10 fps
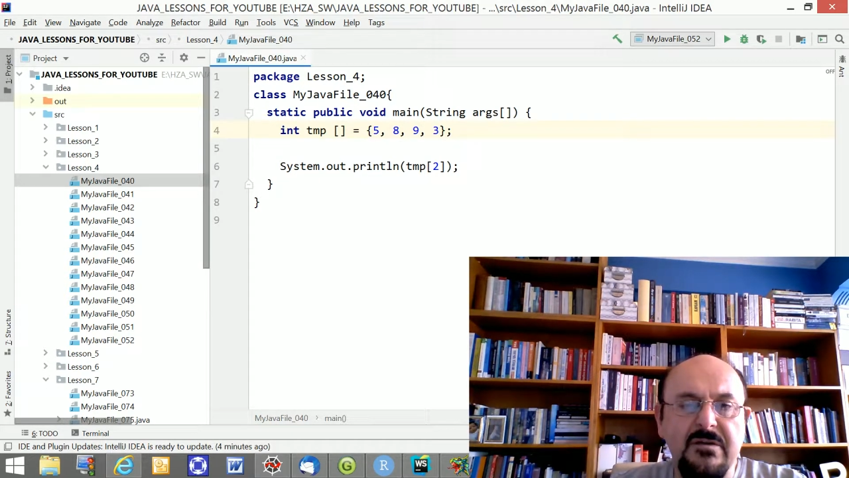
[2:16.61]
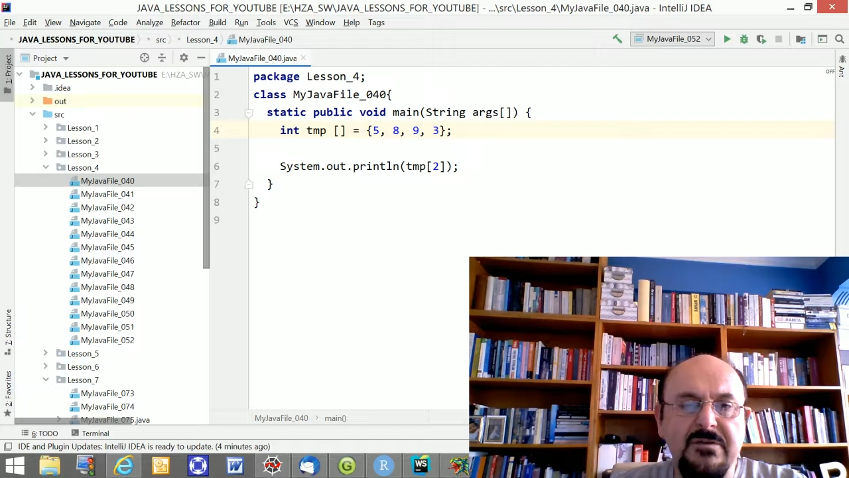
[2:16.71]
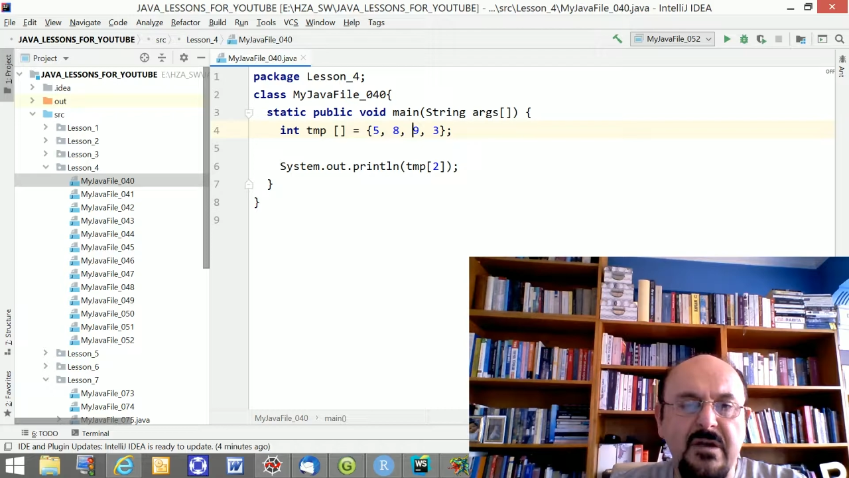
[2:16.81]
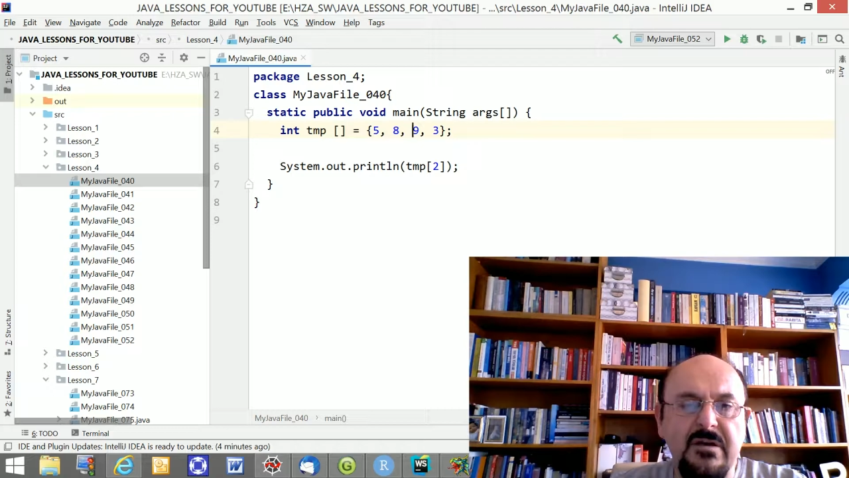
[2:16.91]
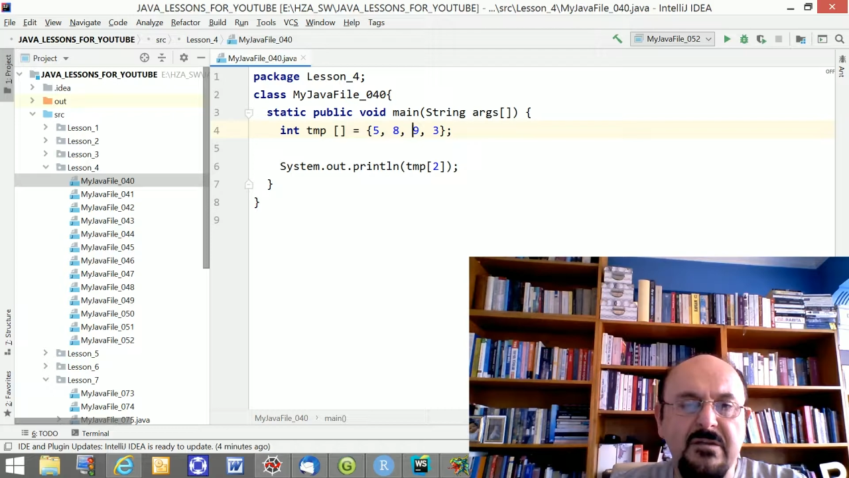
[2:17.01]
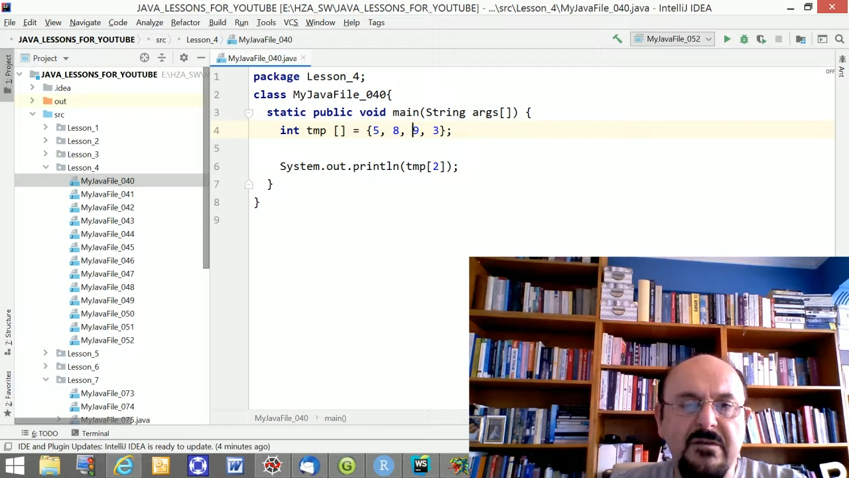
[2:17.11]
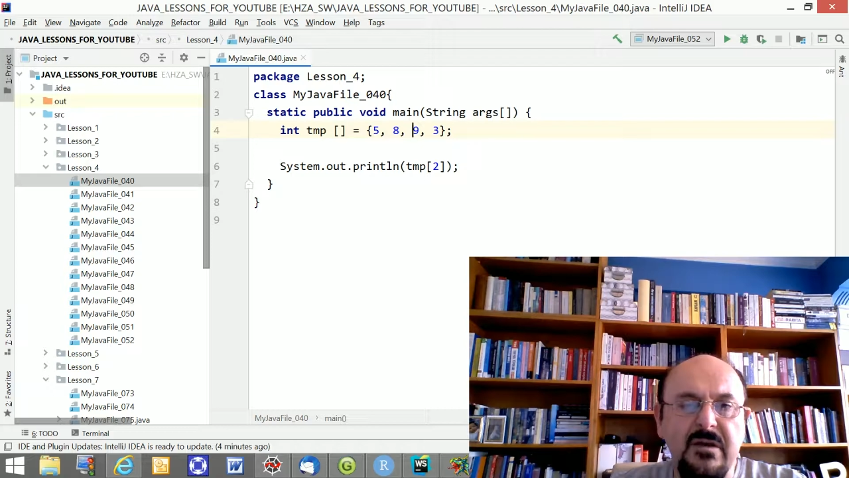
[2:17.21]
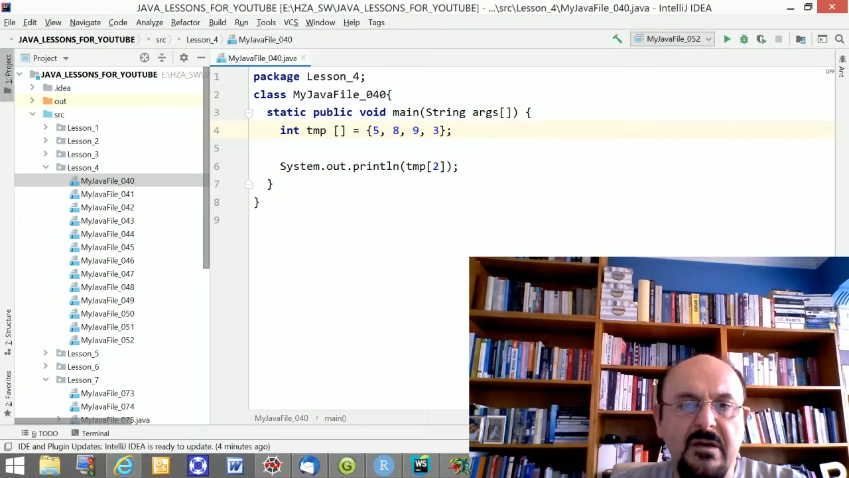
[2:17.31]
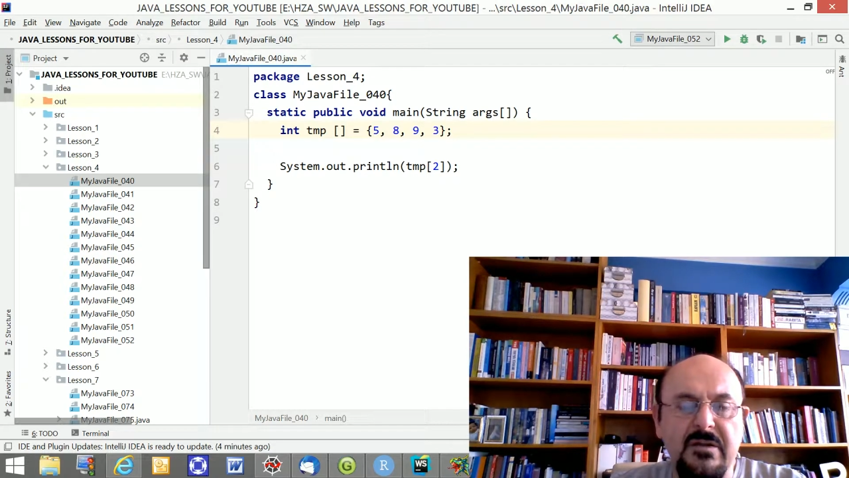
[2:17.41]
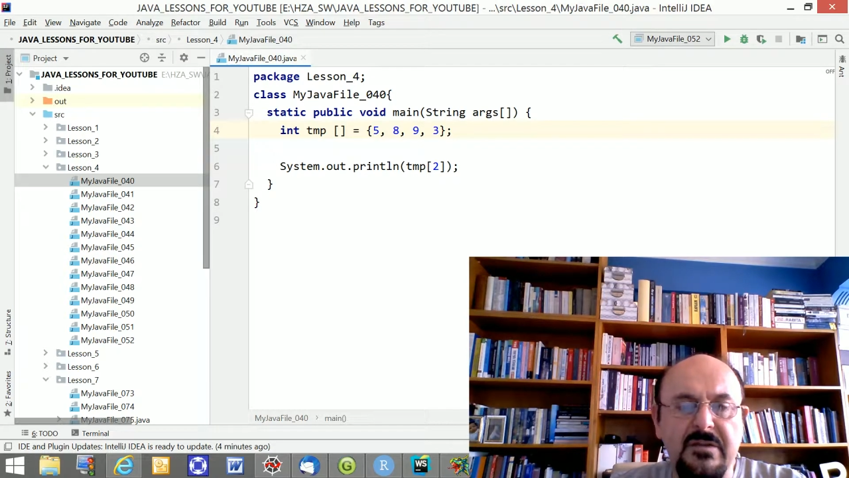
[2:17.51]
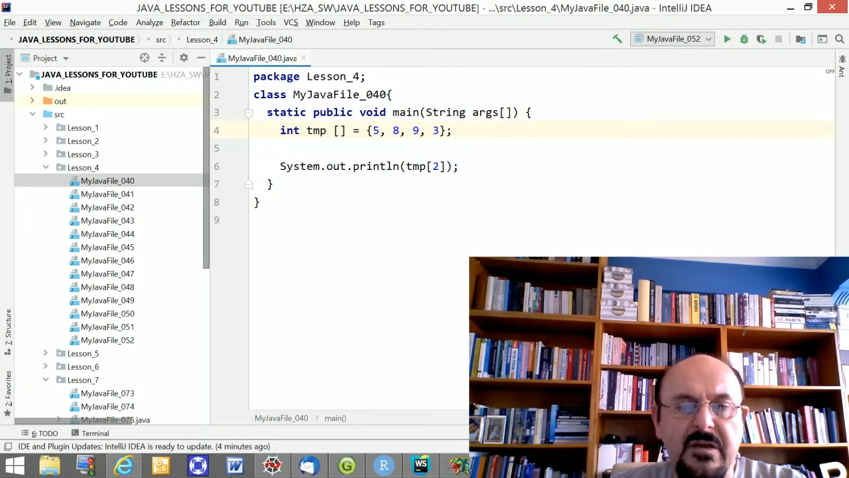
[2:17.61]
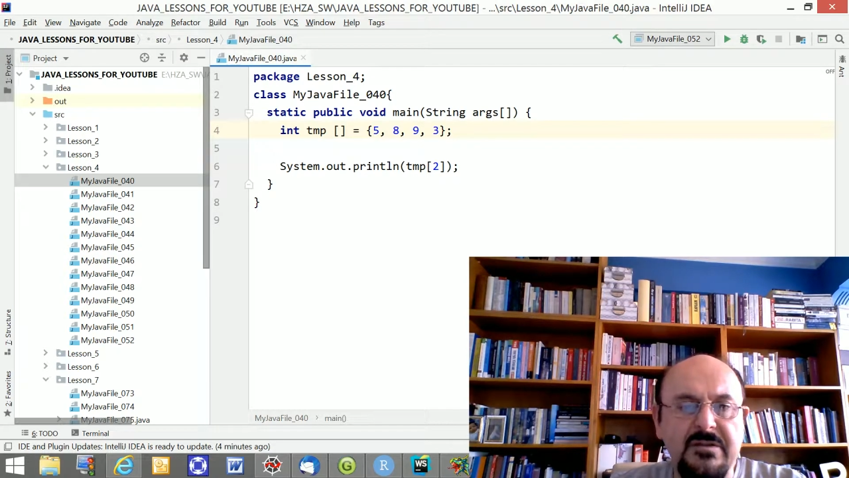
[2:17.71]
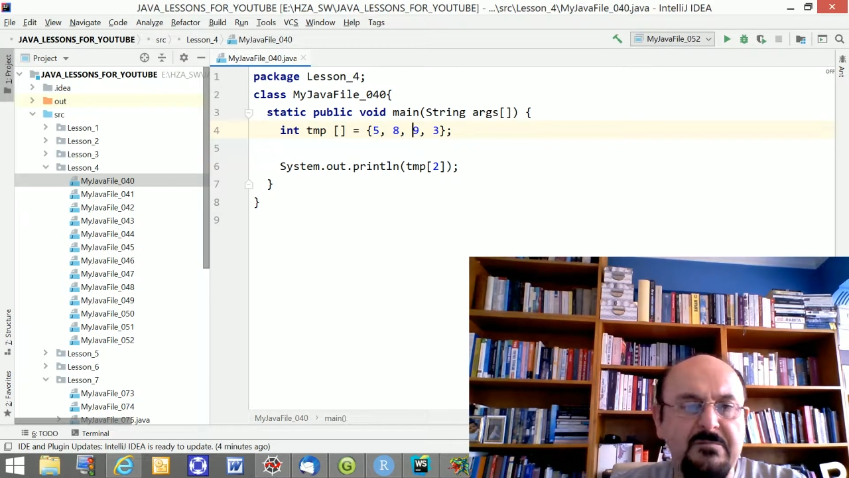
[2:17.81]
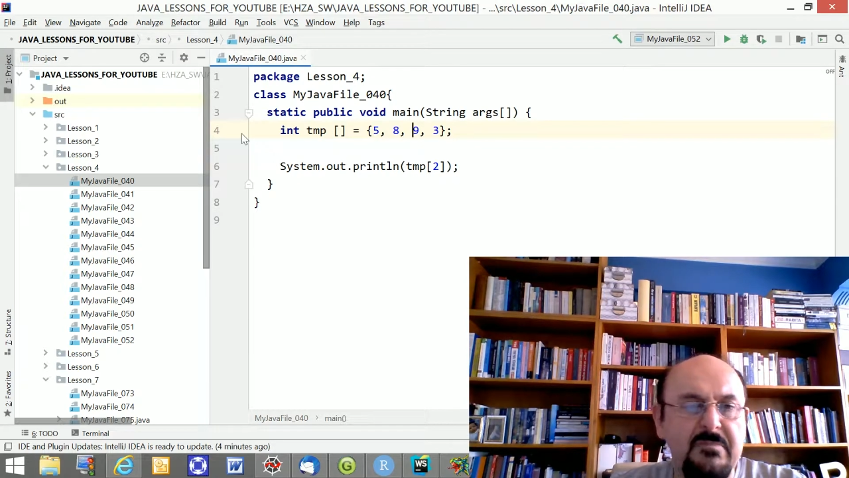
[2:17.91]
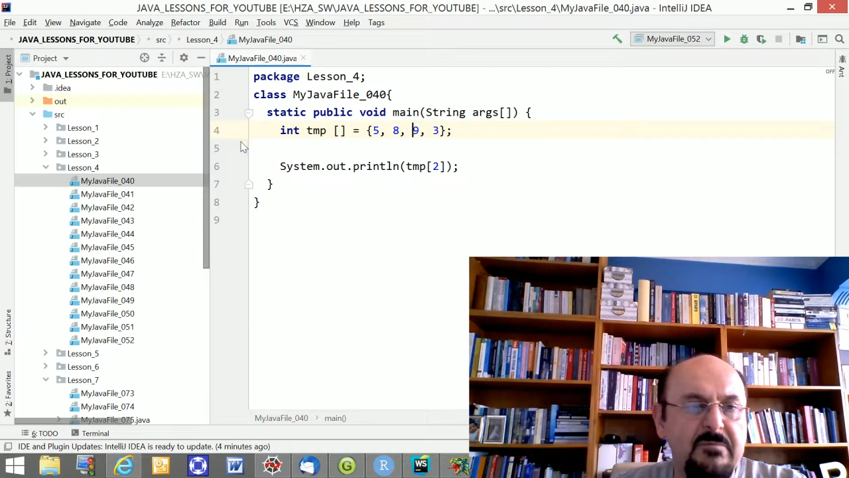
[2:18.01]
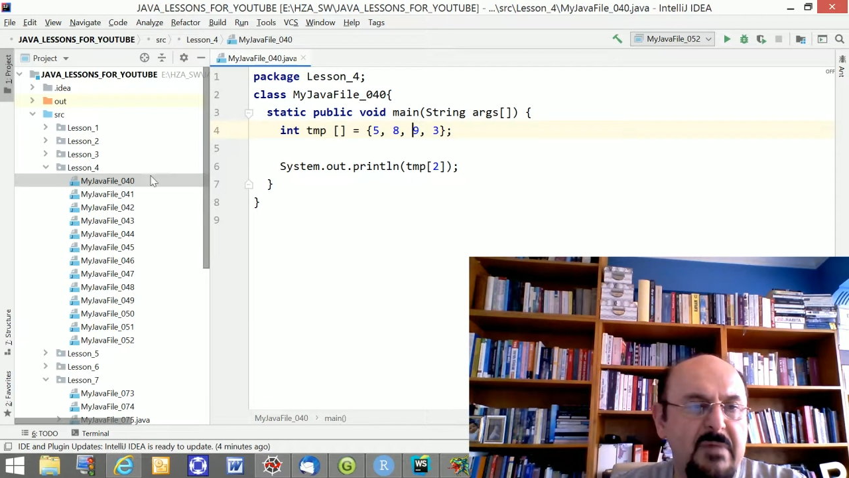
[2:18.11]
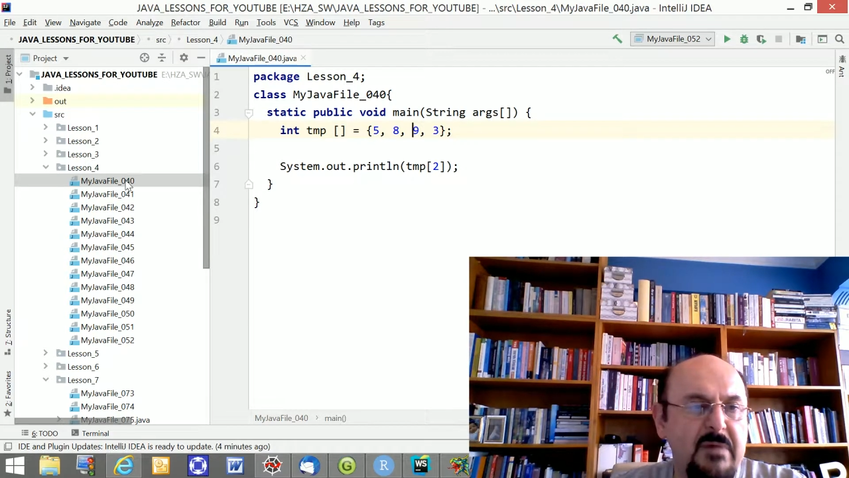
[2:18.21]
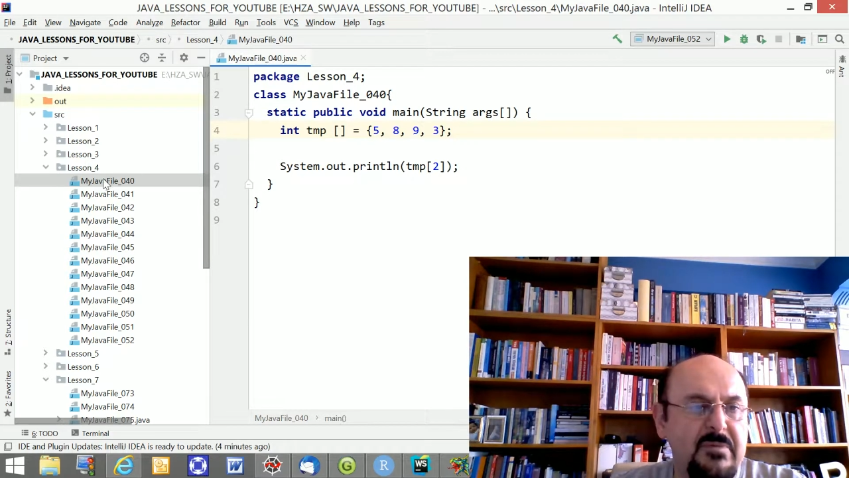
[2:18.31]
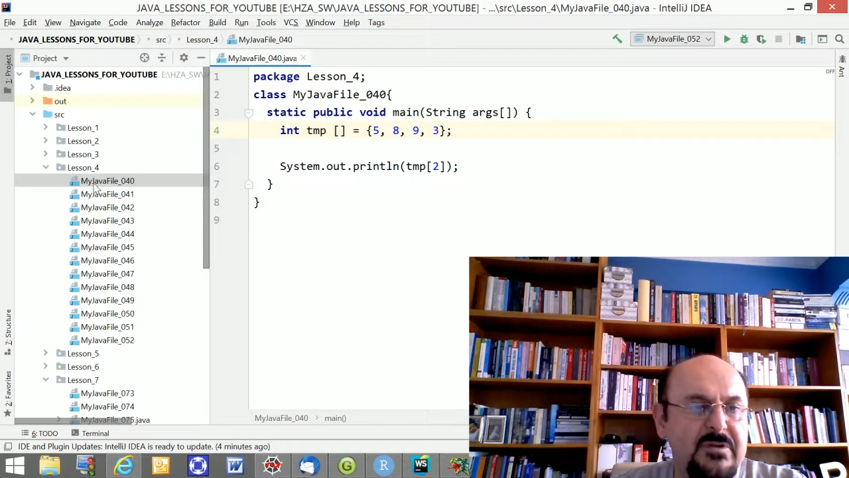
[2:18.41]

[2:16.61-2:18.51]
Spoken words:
second index member.